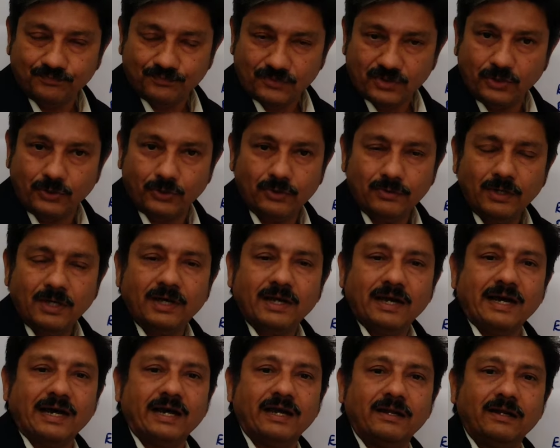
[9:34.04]

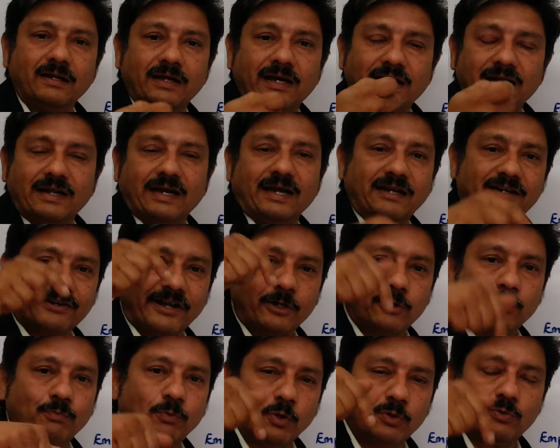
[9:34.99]
I'll try
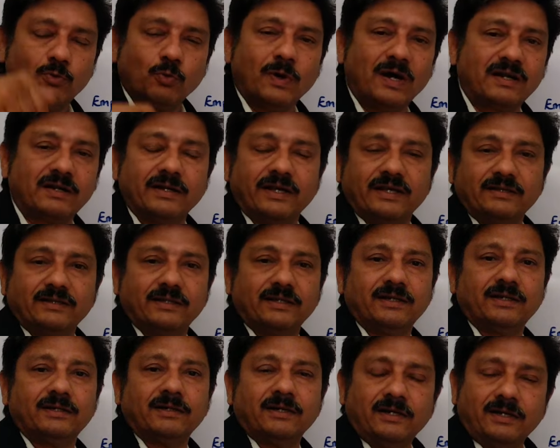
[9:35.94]
to put one in
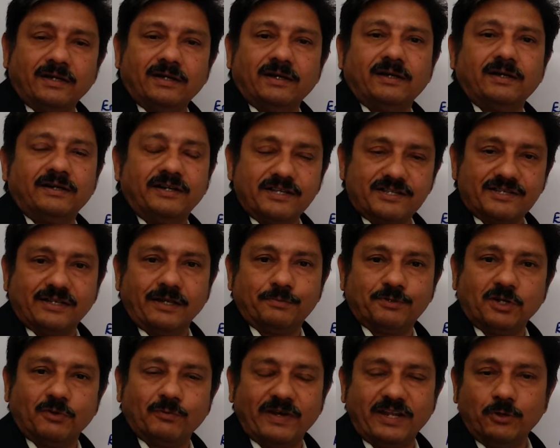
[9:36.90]
the
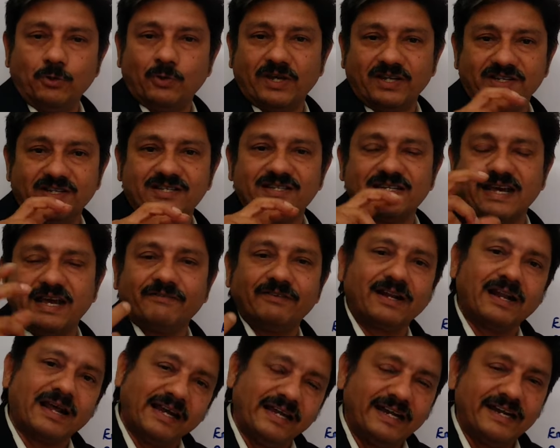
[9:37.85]
description where you can just have
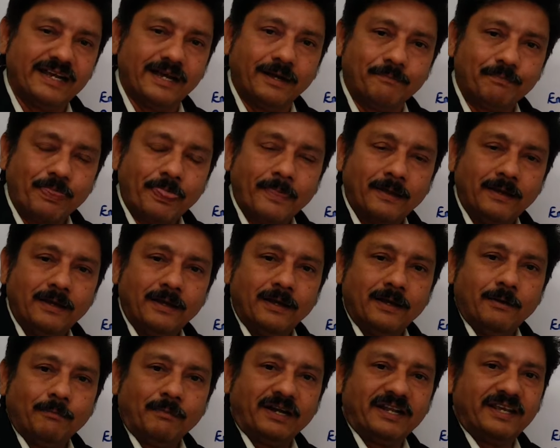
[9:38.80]
an idea.
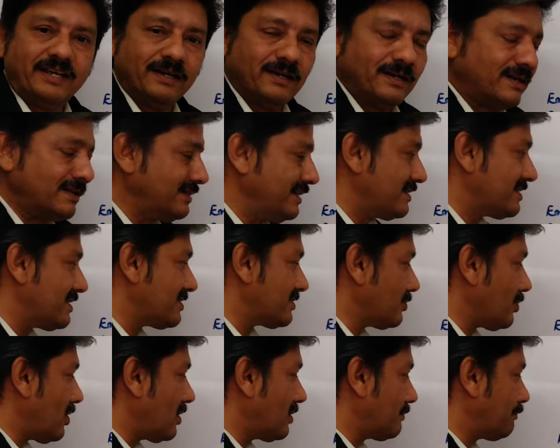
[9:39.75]
But here, this is
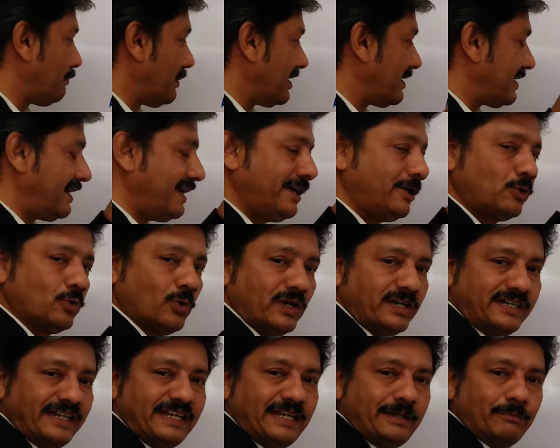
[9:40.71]
not pertaining to
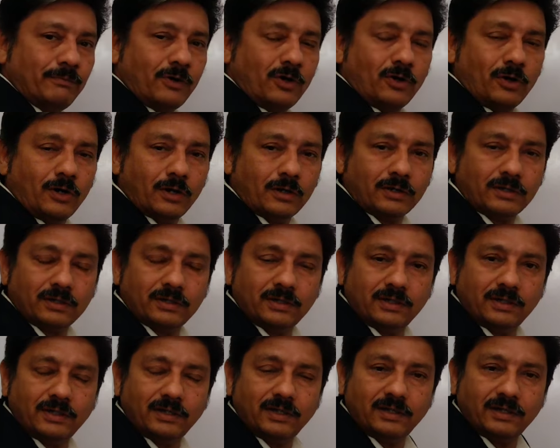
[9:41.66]
a team or
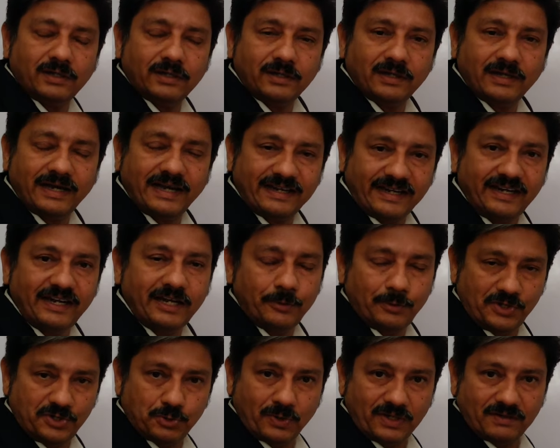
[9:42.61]
an
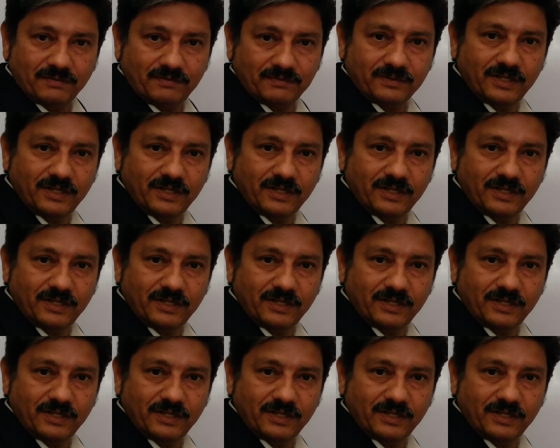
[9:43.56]
individual.